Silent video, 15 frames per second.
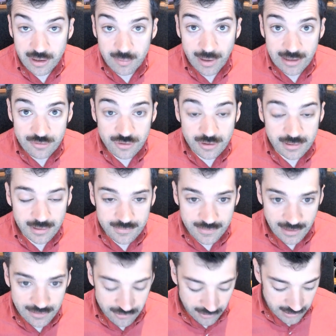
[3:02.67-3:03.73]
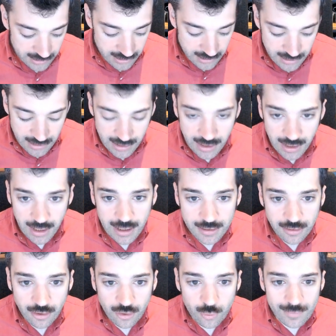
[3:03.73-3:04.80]
company pension, essentially.
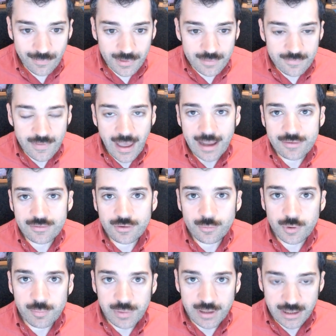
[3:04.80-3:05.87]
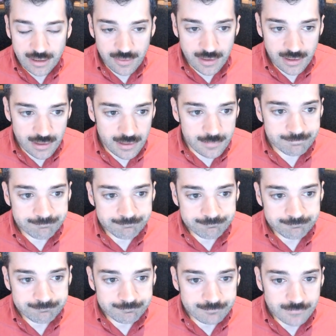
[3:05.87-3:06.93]
And an equivalent of that would be the
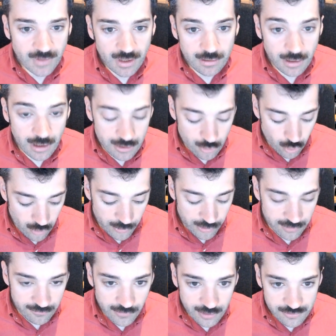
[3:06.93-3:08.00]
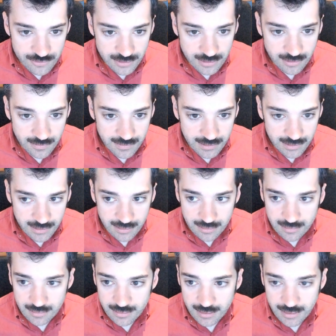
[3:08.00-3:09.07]
non corporate version,
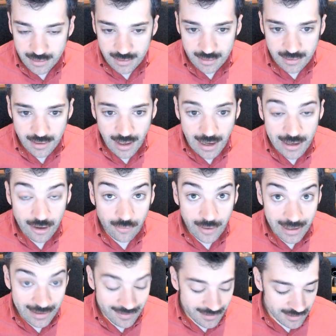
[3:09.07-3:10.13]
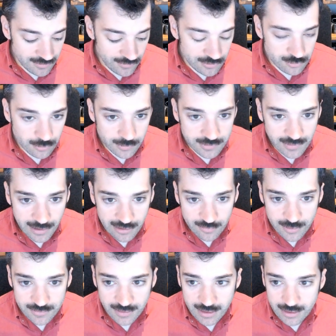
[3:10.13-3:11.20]
the uh, IRA, the individual
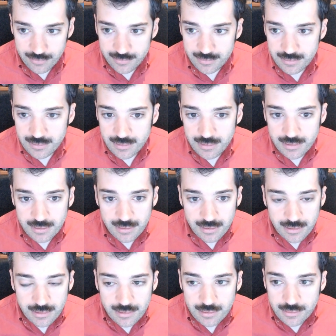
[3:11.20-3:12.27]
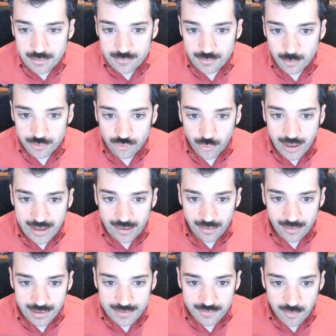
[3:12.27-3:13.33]
retirement account. So a
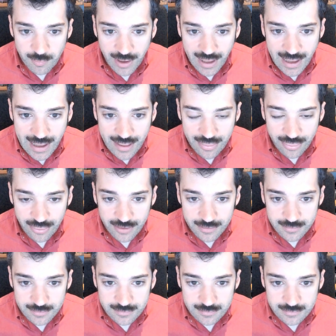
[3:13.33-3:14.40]
trail is a path.